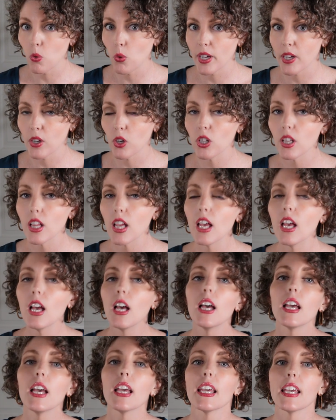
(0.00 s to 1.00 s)
oil,
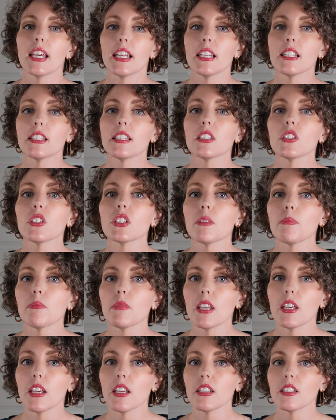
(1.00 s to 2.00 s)
it is still
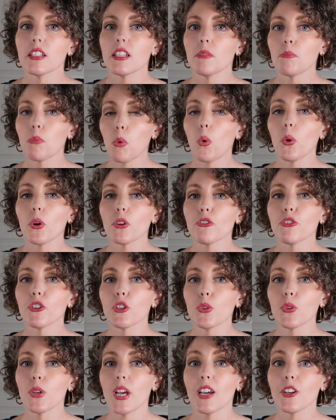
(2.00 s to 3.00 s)
something important for
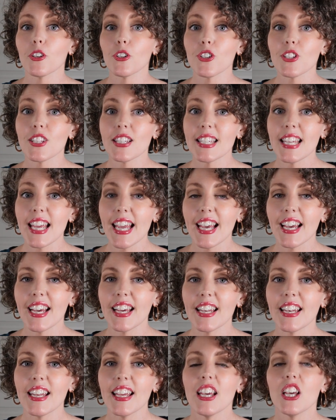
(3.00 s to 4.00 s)
you to
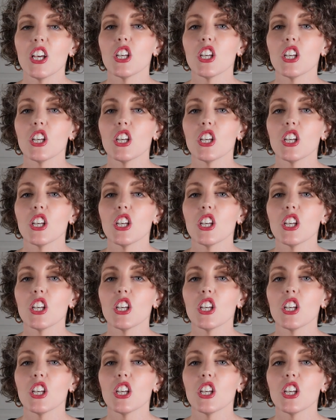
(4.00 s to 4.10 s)
understand,